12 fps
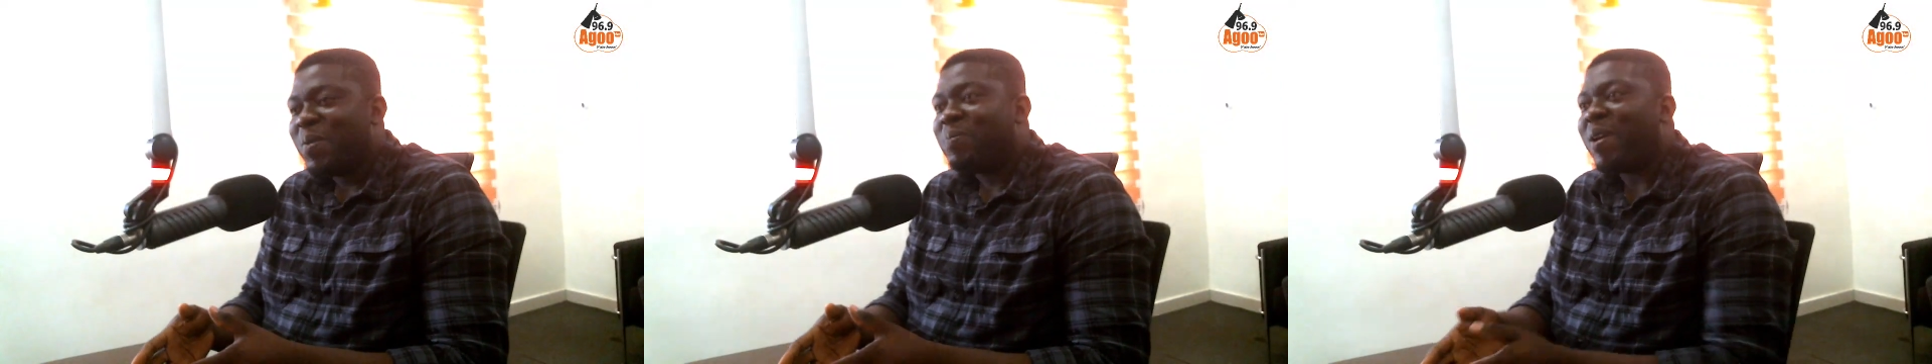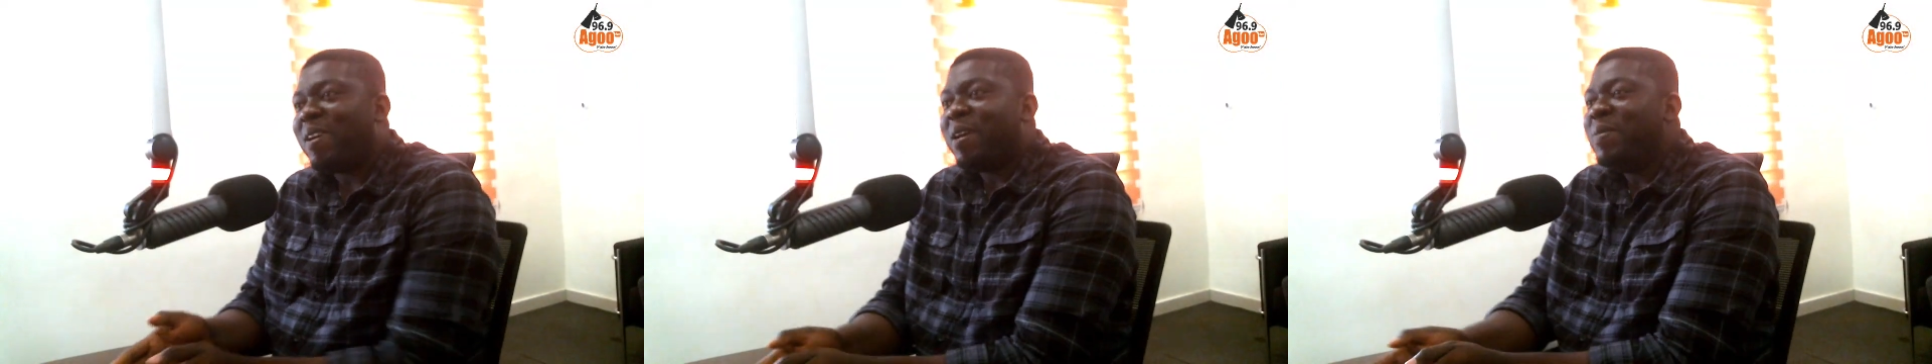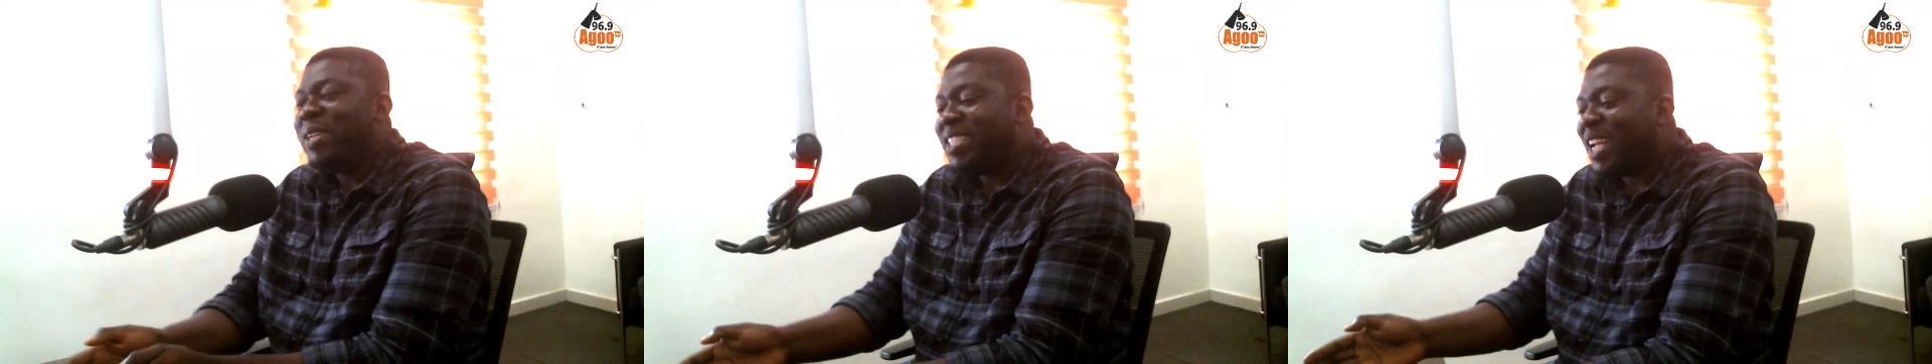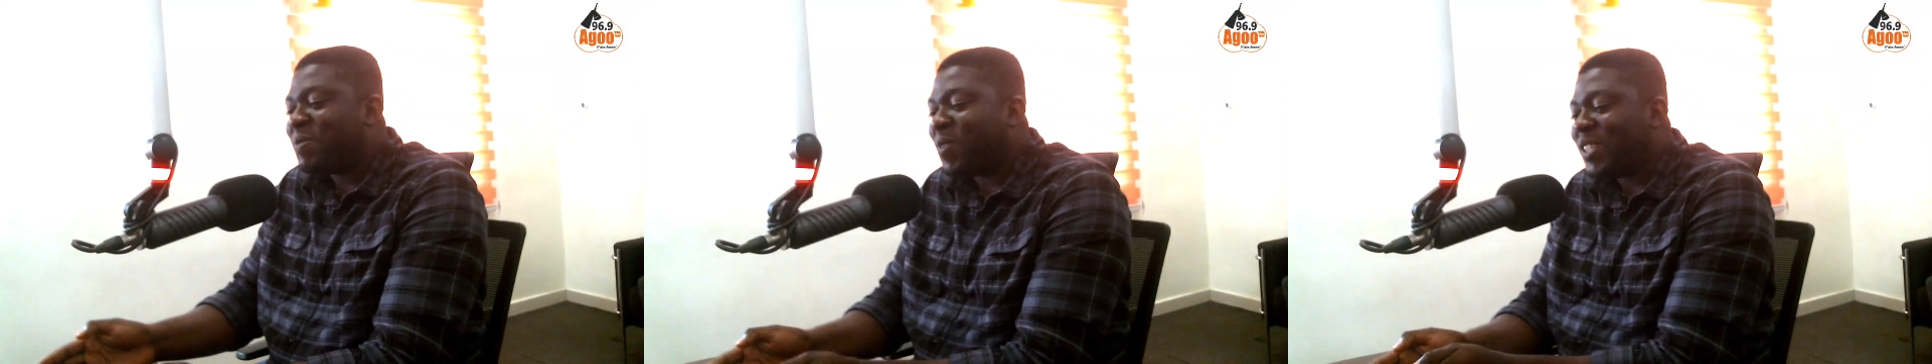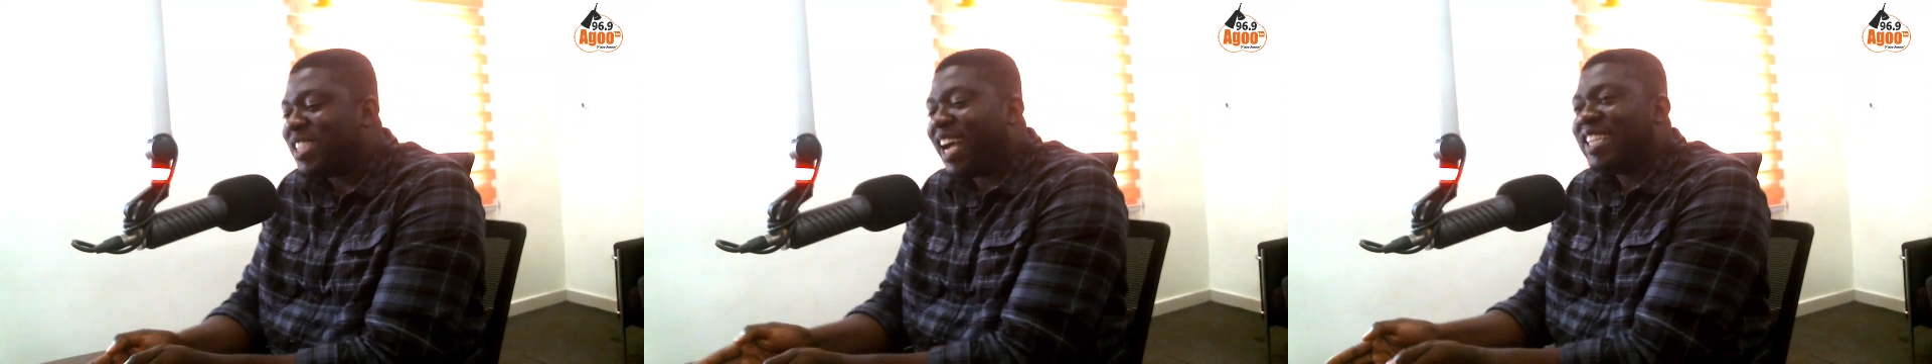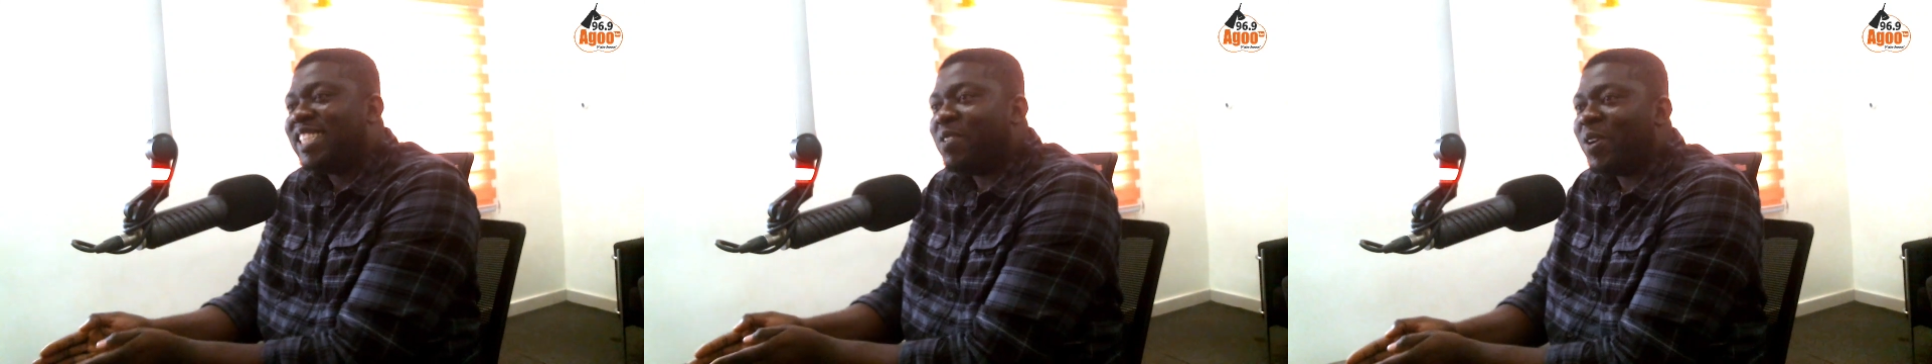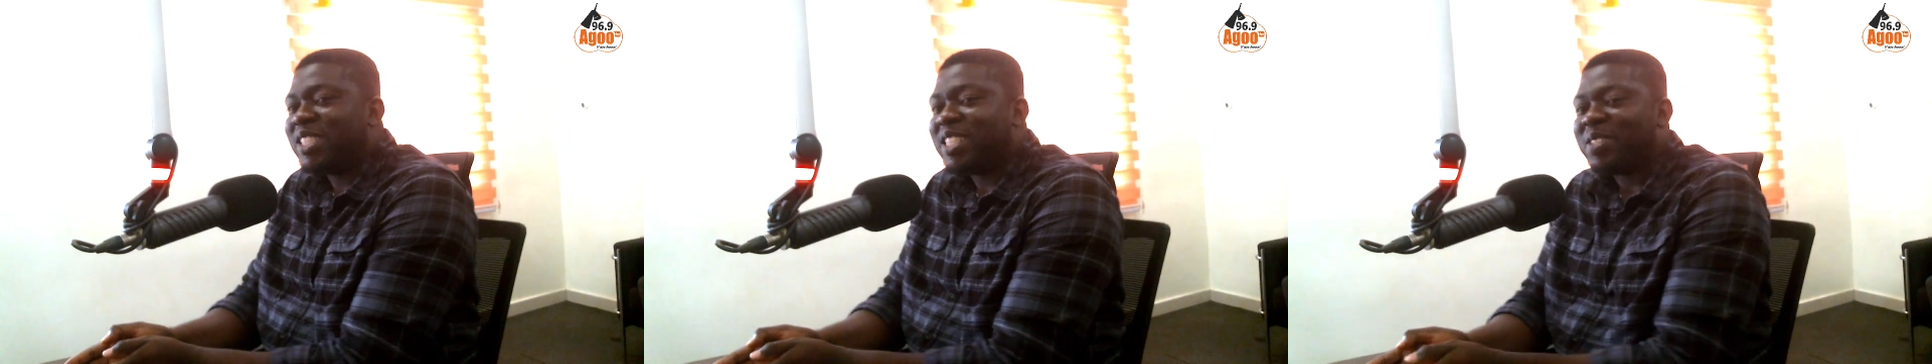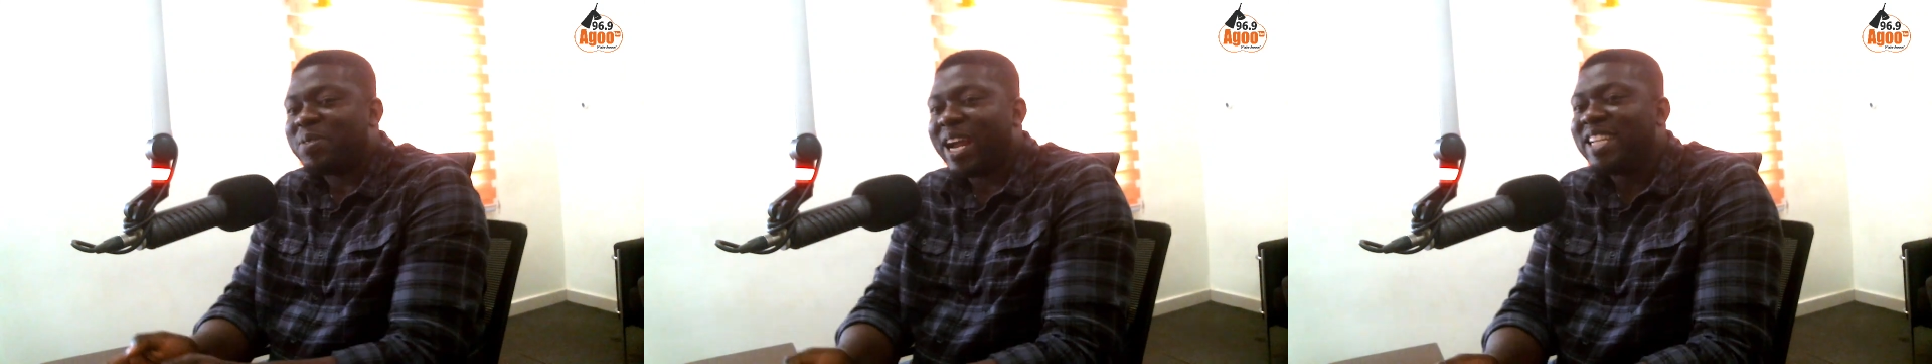parameters for judging what
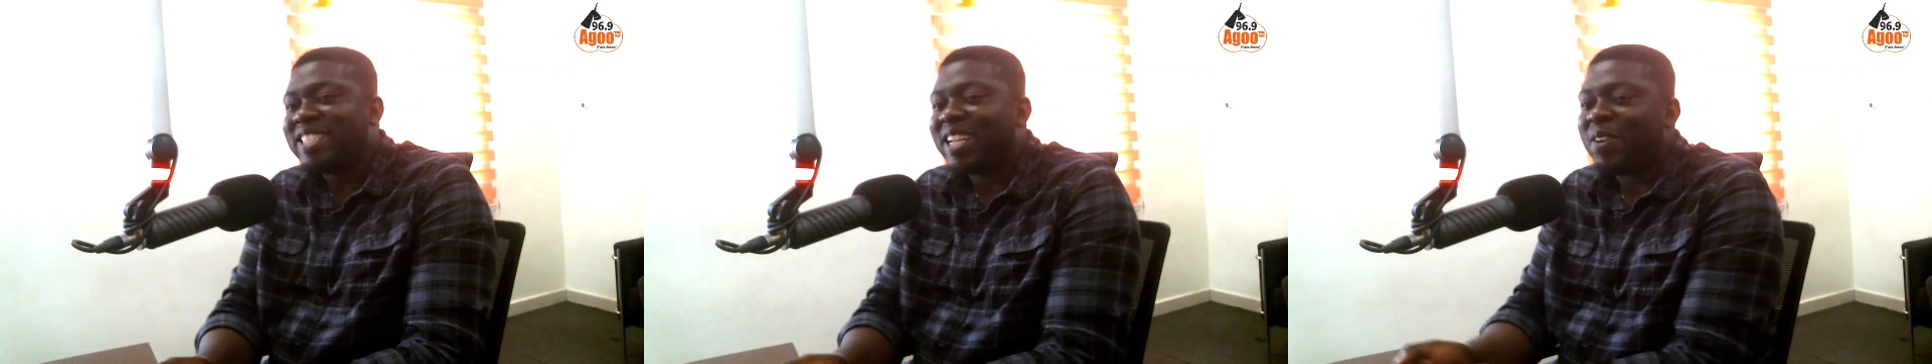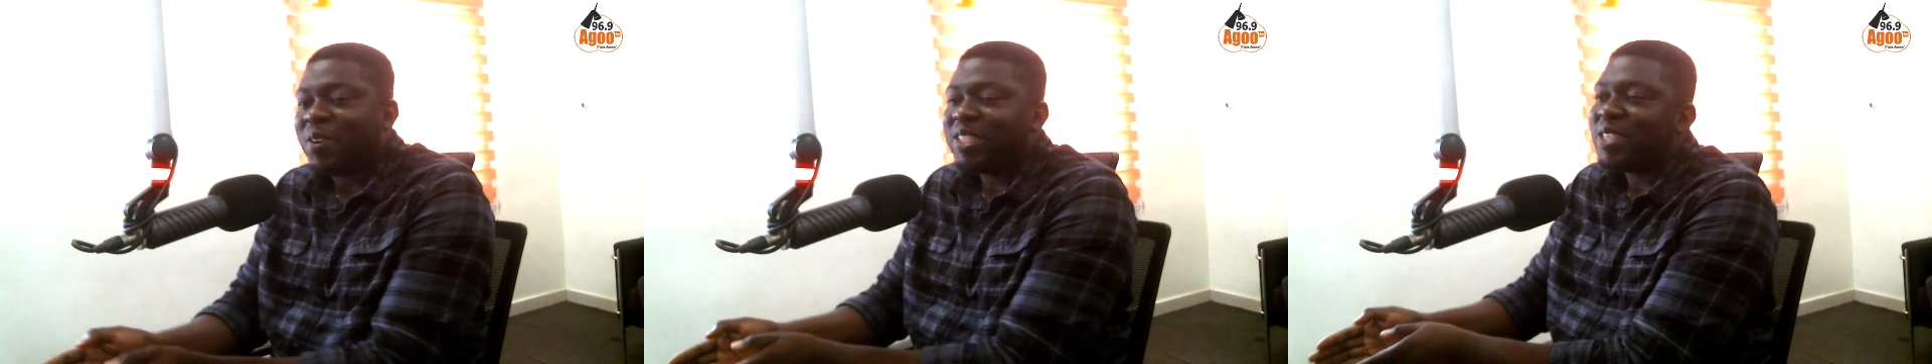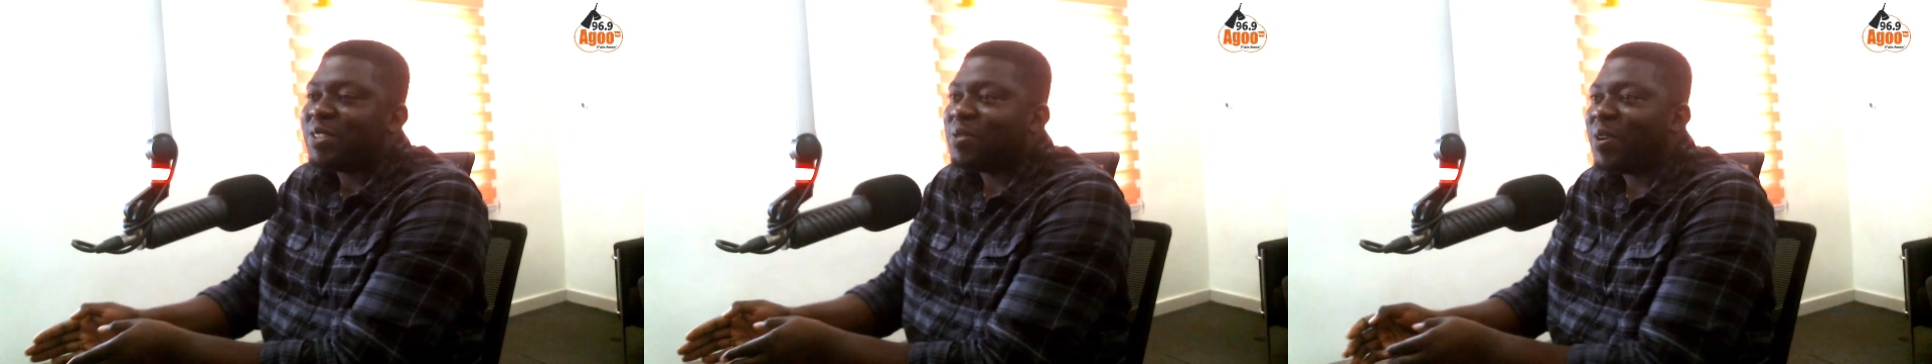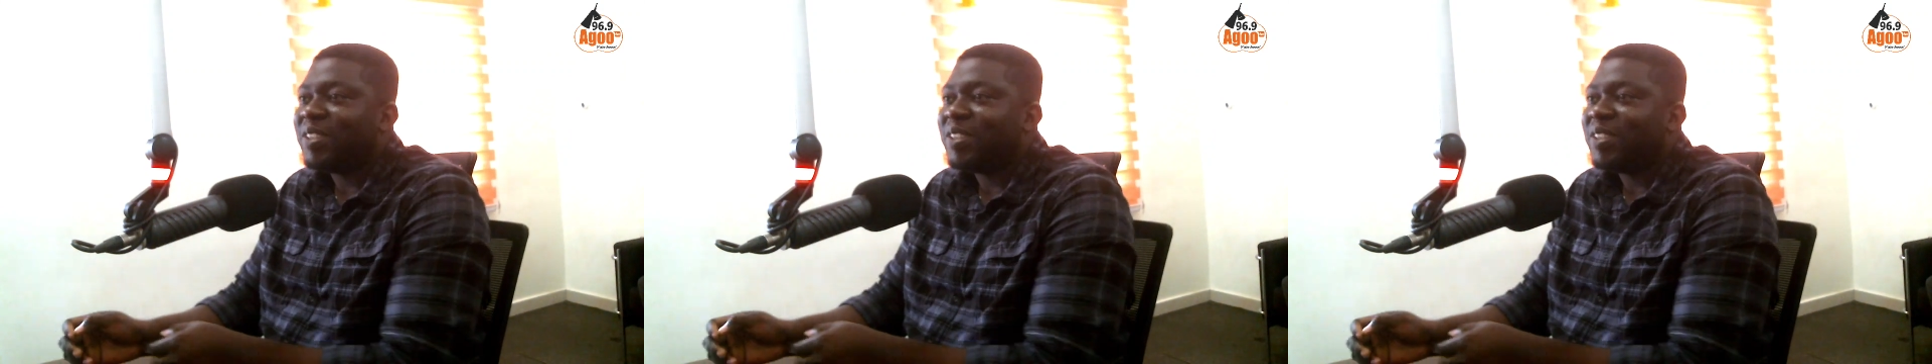is right and what is wrong.